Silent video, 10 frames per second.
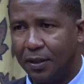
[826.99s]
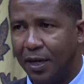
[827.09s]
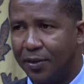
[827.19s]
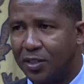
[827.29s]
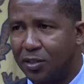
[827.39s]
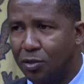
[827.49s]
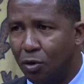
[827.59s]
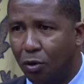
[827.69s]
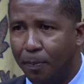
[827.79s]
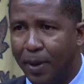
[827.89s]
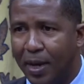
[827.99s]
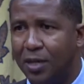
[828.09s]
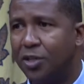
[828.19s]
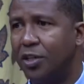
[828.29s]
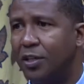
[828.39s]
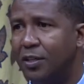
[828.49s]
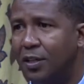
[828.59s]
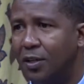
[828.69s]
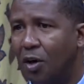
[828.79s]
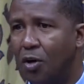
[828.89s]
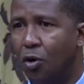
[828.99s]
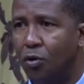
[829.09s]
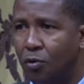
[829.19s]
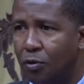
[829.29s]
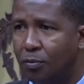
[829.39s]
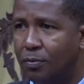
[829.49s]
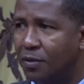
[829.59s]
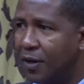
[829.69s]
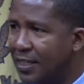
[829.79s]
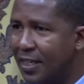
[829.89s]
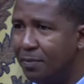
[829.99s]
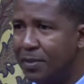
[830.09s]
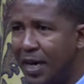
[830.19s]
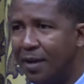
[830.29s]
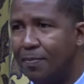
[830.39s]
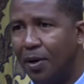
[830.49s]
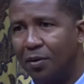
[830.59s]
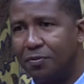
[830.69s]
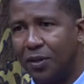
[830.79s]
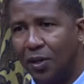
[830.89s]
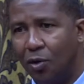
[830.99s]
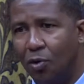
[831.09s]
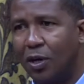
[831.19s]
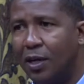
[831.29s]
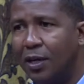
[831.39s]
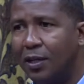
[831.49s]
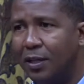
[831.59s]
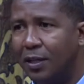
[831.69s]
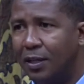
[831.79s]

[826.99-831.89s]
there is no mention or no room for that same type of local